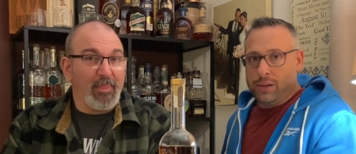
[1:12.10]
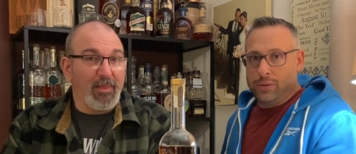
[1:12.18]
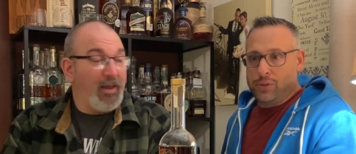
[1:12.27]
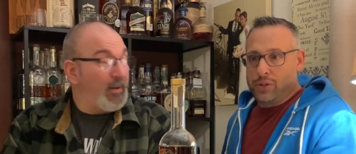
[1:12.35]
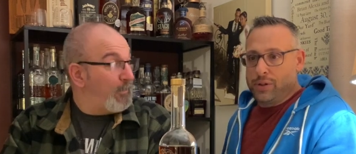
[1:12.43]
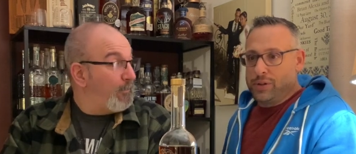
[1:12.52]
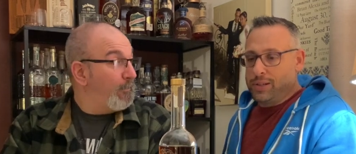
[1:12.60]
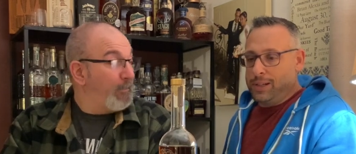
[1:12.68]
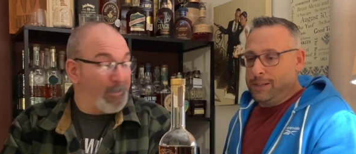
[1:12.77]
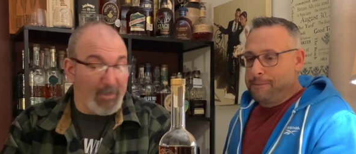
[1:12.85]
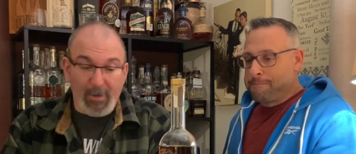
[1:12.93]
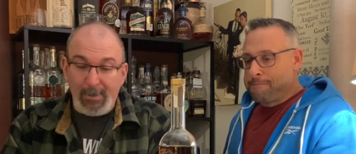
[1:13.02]
Speaker 1: in New yeah.
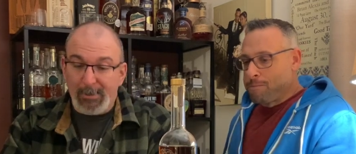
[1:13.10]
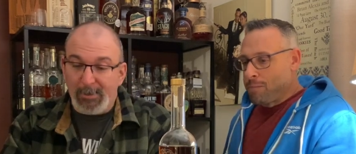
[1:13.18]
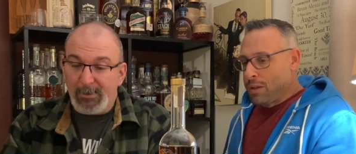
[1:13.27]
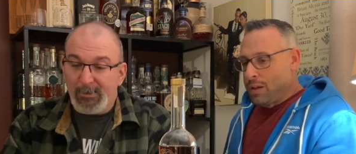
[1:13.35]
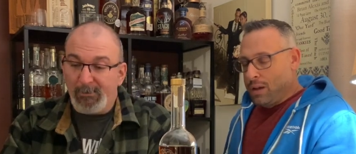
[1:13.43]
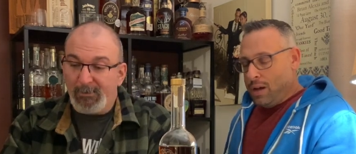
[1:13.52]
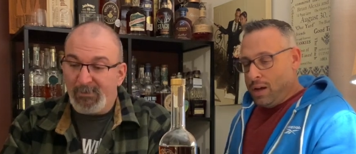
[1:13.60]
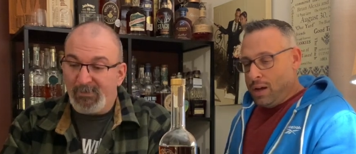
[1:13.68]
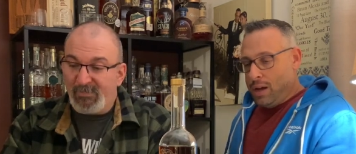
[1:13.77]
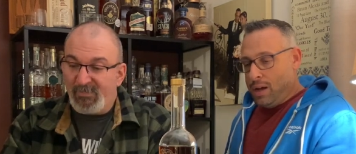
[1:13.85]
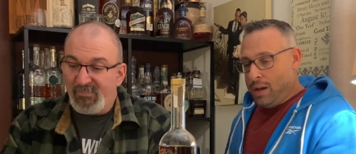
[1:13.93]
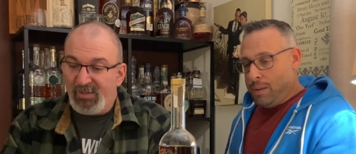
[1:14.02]
Jersey. Yeah.
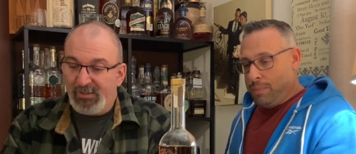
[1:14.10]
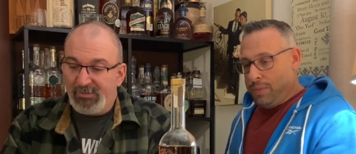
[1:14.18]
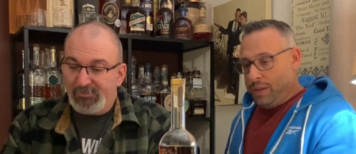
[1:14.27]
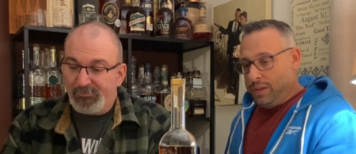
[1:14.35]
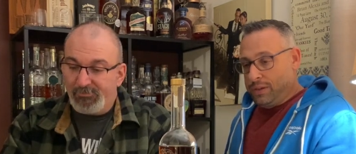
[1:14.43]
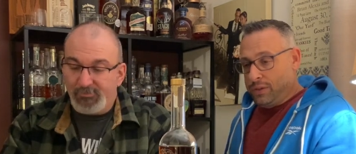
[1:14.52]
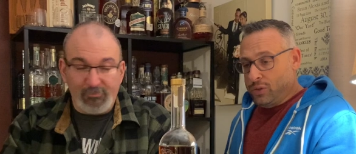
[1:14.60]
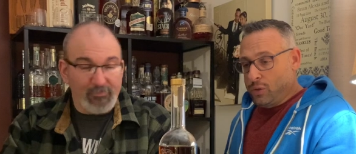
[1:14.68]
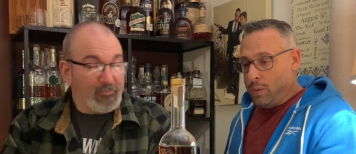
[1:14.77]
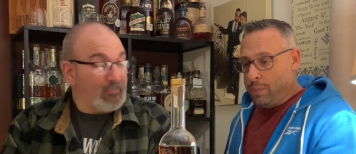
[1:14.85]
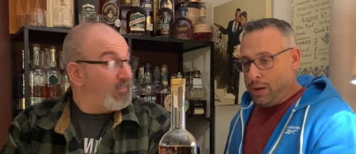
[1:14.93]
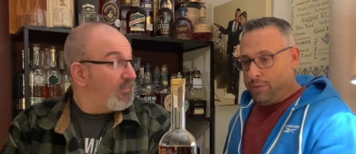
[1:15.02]
Um, this is a
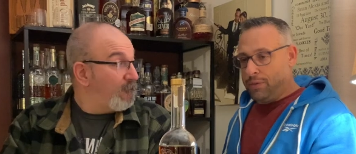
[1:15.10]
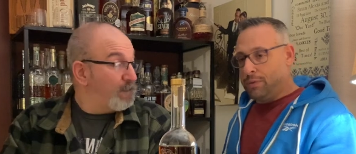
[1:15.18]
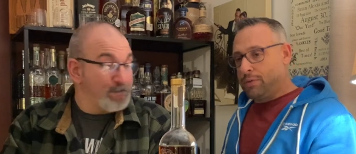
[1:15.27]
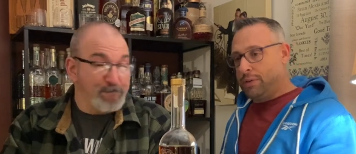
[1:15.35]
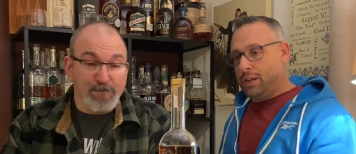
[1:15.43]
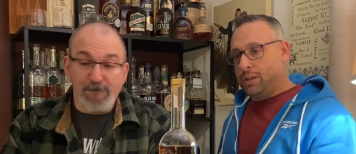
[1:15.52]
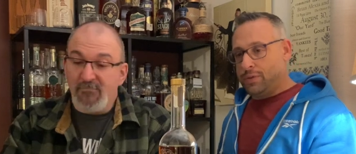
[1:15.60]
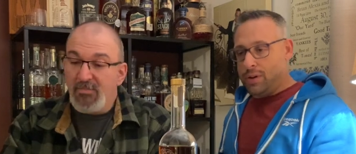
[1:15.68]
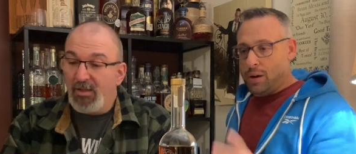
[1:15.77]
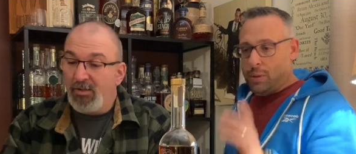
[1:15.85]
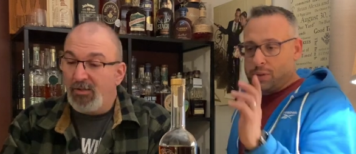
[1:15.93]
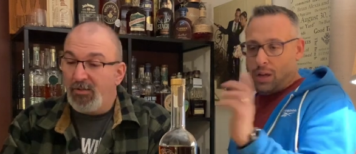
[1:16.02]
store pick from Green's
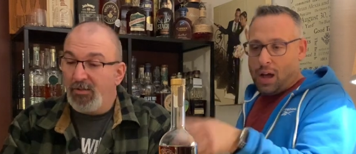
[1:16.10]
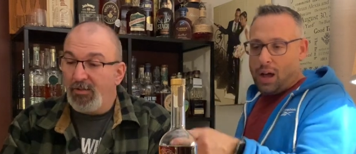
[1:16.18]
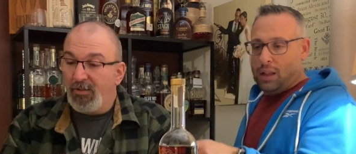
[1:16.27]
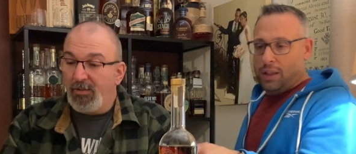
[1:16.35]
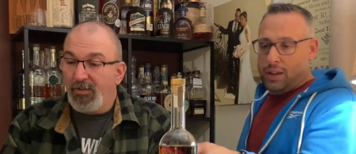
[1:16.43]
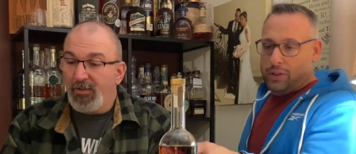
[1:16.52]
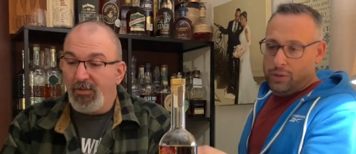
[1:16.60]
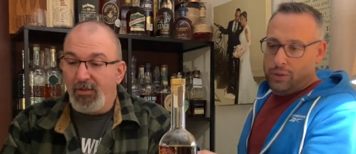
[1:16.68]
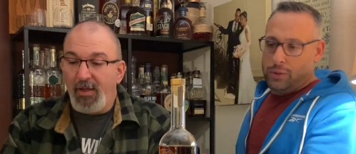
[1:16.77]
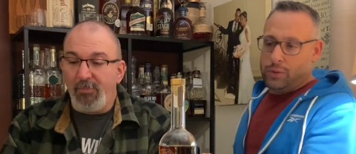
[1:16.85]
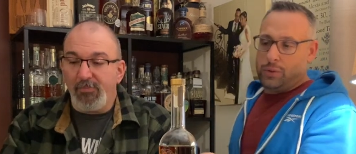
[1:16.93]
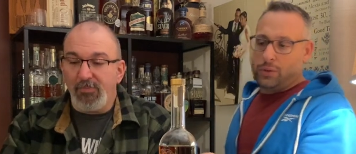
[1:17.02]
Farms. I'll let you
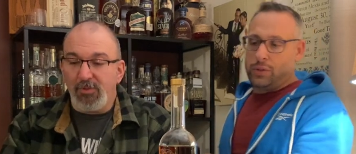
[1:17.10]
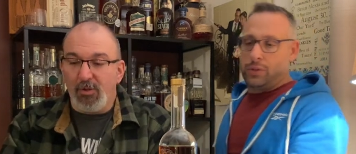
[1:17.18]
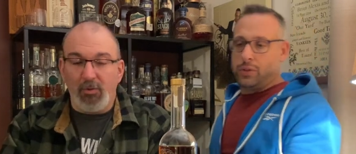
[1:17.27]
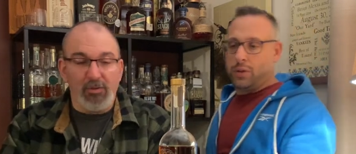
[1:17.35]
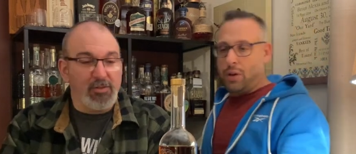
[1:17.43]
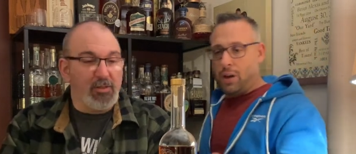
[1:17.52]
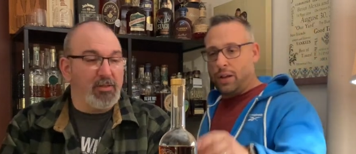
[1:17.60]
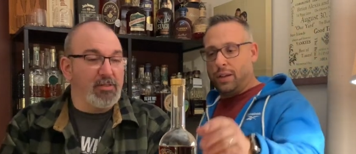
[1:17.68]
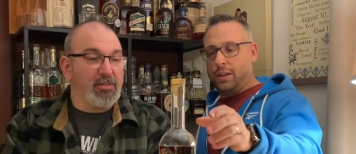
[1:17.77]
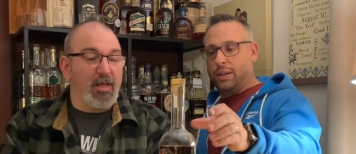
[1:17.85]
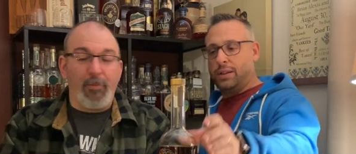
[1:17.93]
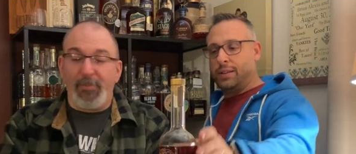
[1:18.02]
yeah. so talk. So
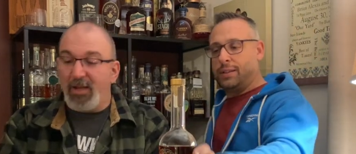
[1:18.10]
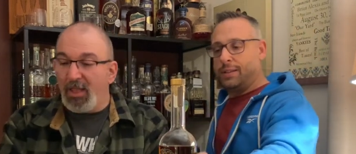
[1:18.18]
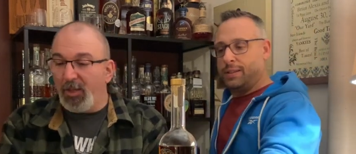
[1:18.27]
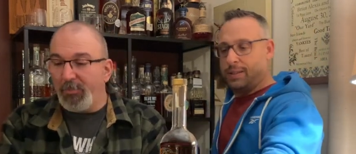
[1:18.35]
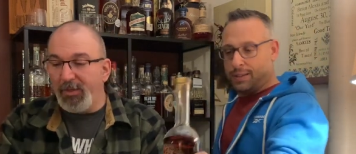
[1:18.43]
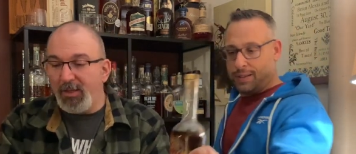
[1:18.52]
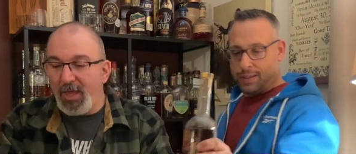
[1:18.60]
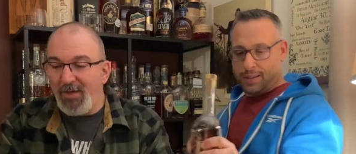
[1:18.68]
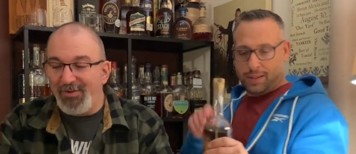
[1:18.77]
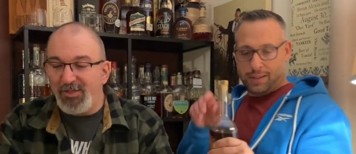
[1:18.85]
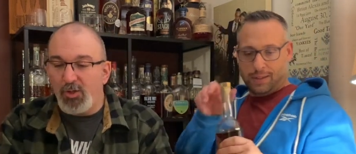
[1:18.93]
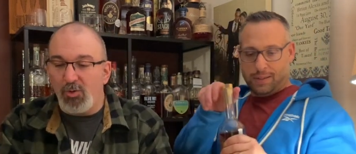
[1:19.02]
this is
Speaker 2: uh, Penelope
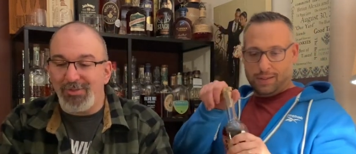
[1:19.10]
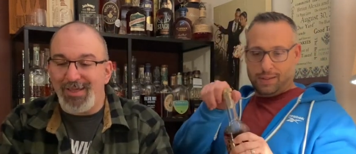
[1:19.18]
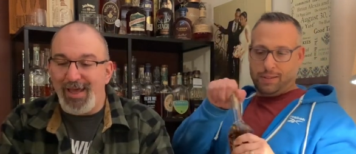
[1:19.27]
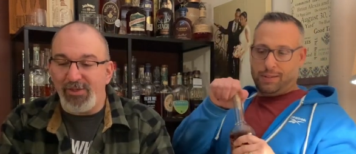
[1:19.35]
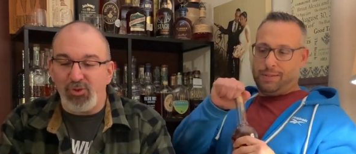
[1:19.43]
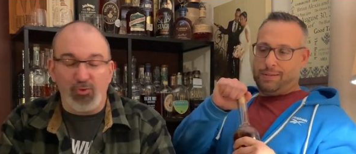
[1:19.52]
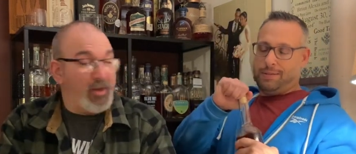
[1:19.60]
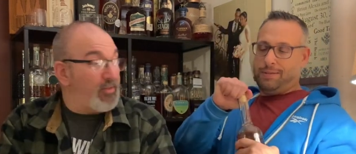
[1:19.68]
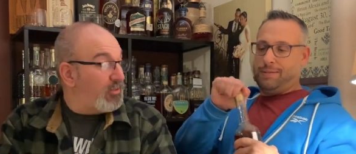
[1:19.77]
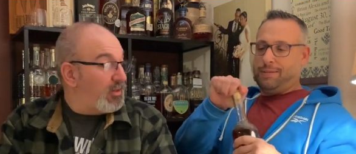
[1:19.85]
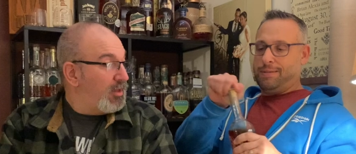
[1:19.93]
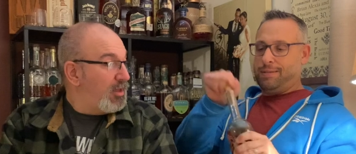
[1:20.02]
Heavy Toast Cask
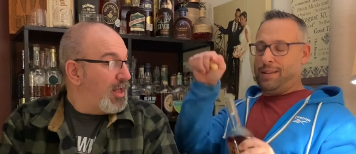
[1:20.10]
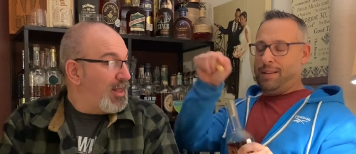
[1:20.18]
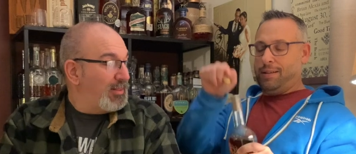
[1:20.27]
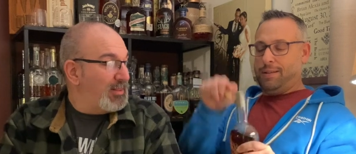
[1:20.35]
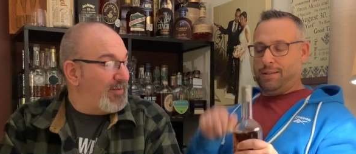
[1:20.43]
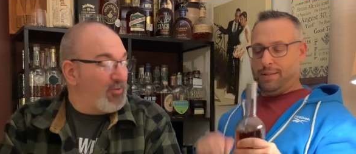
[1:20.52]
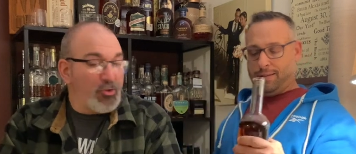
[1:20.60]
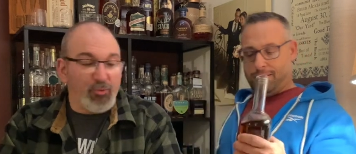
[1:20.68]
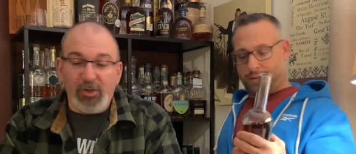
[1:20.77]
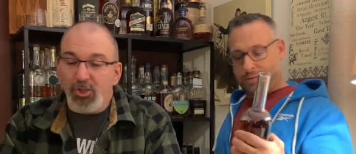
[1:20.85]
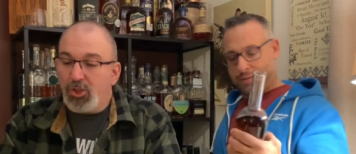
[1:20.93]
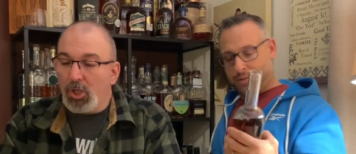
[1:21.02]
Strength. Yeah. Level
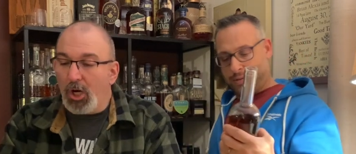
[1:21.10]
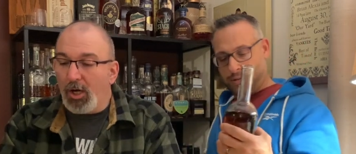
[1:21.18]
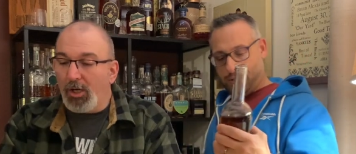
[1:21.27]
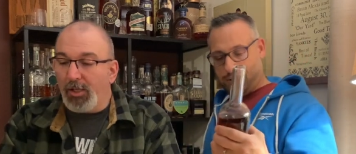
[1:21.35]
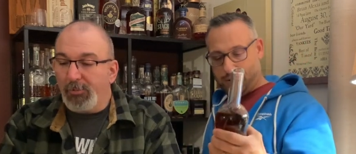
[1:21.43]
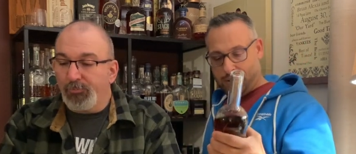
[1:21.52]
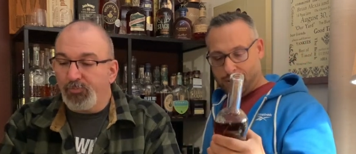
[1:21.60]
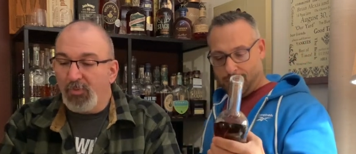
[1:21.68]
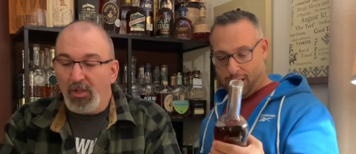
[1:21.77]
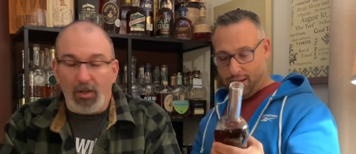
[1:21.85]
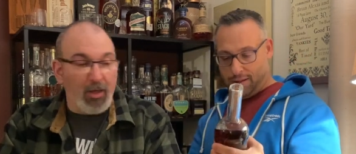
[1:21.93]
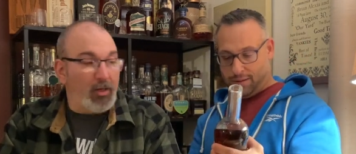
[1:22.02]
three char.
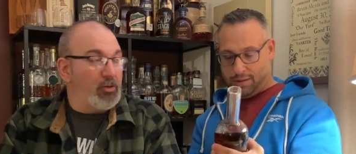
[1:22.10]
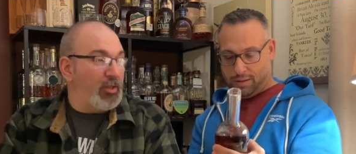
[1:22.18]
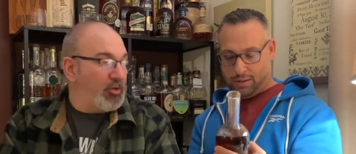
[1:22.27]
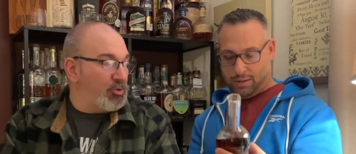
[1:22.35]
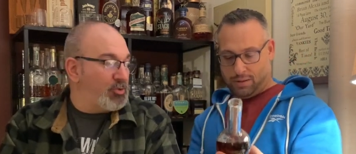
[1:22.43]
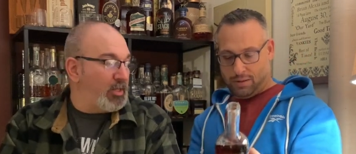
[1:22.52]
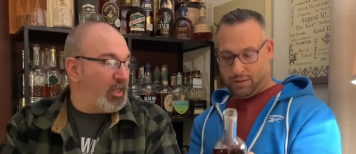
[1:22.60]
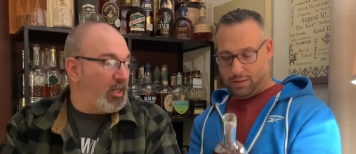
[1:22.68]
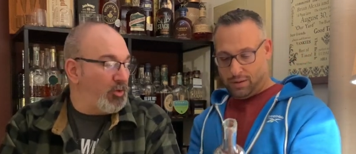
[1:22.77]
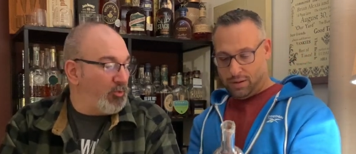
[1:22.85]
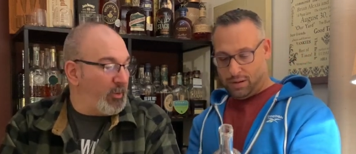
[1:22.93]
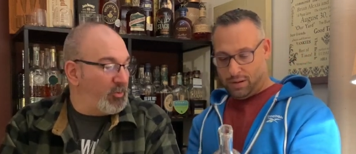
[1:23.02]
Yeah. And uh, you said a
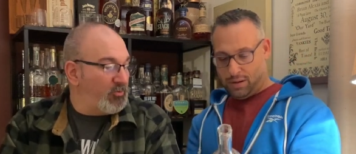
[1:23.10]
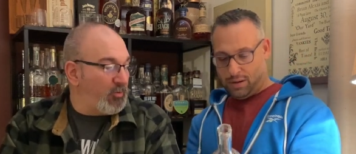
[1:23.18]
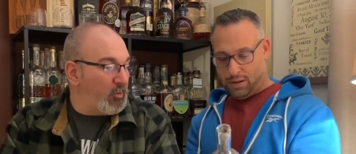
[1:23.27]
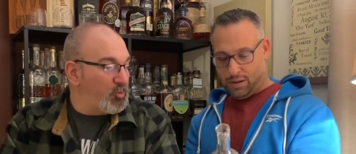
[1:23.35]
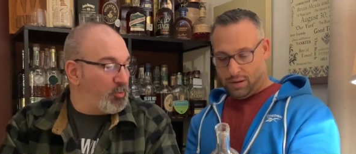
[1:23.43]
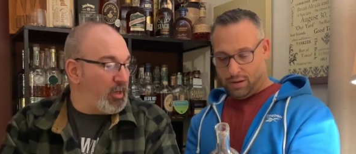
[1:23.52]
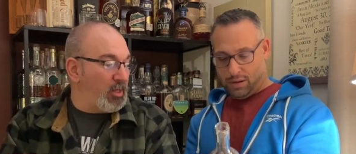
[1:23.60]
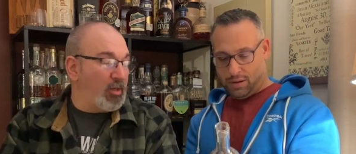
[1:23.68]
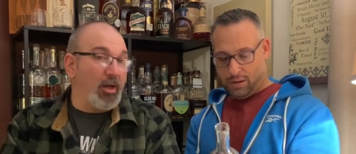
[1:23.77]
Green's Farms pick